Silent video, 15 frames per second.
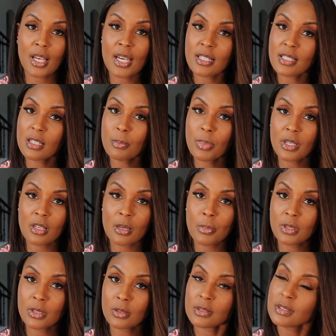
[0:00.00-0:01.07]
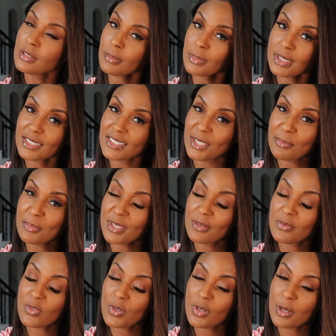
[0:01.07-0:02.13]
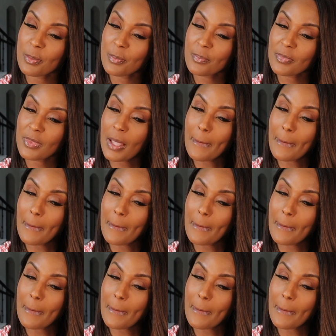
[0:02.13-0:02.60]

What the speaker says: I did pick up a little something something from